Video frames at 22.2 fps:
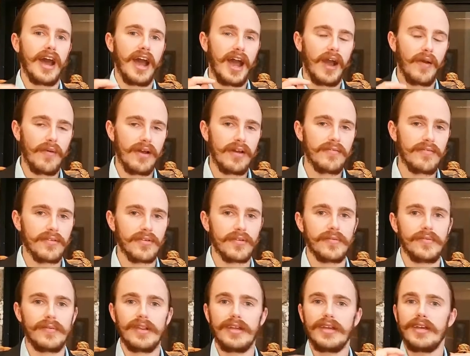However,
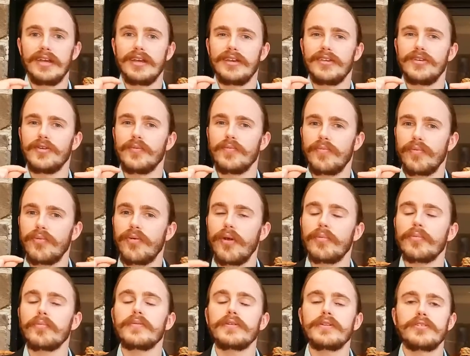you're
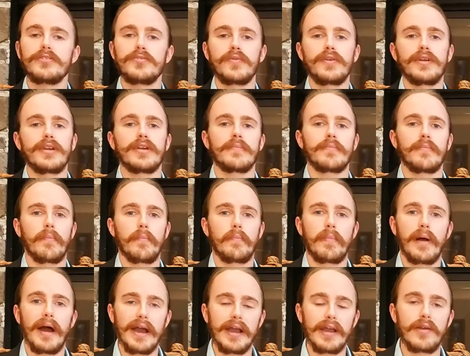probably doing it
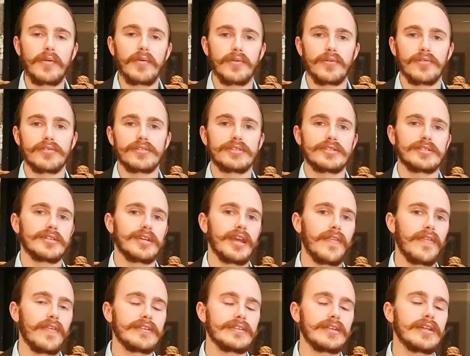backwards
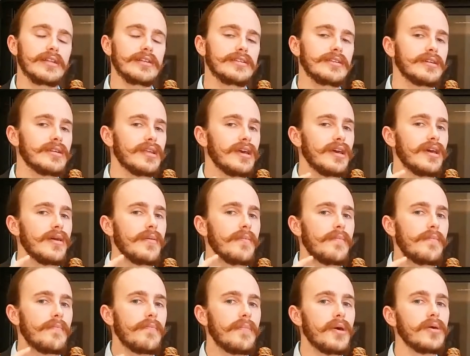in the sense that
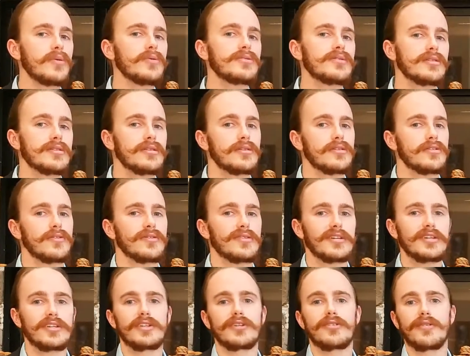most
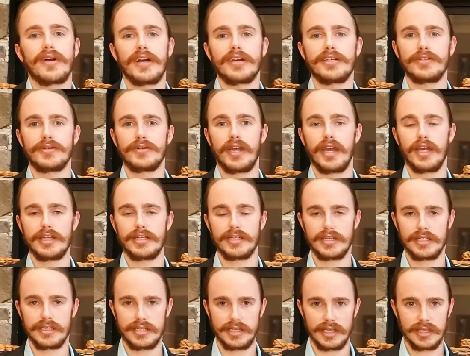traditional
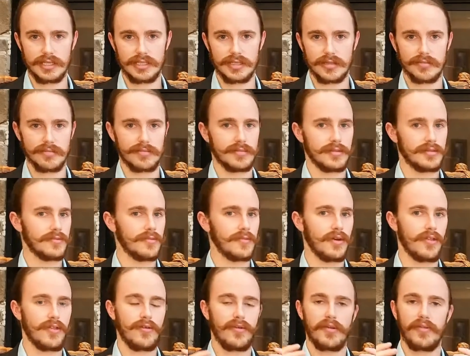education systems,
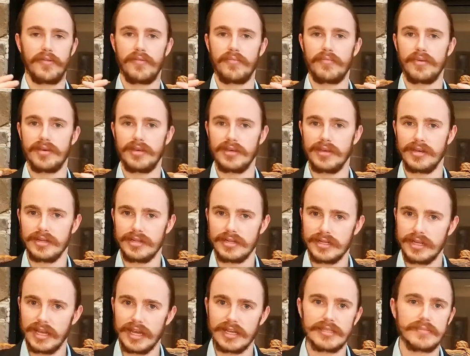whether it be a
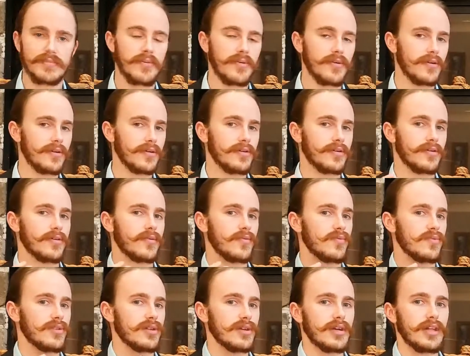textbook or
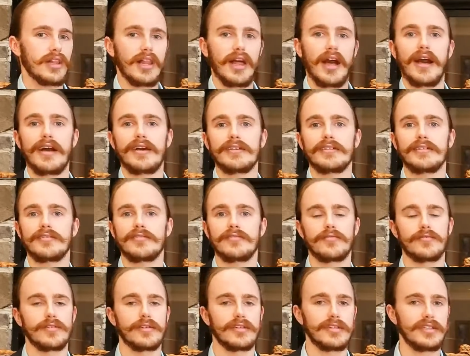with a class
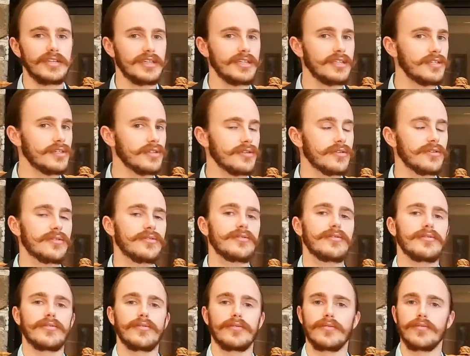or a
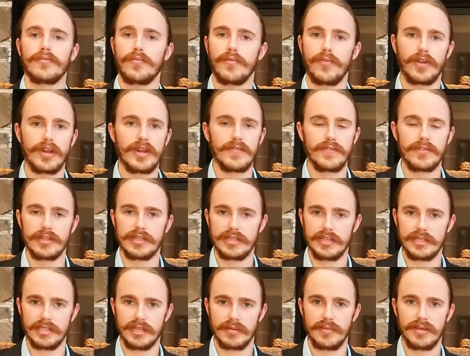teacher or whatever the
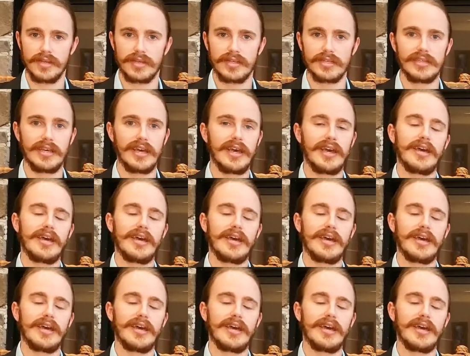system is,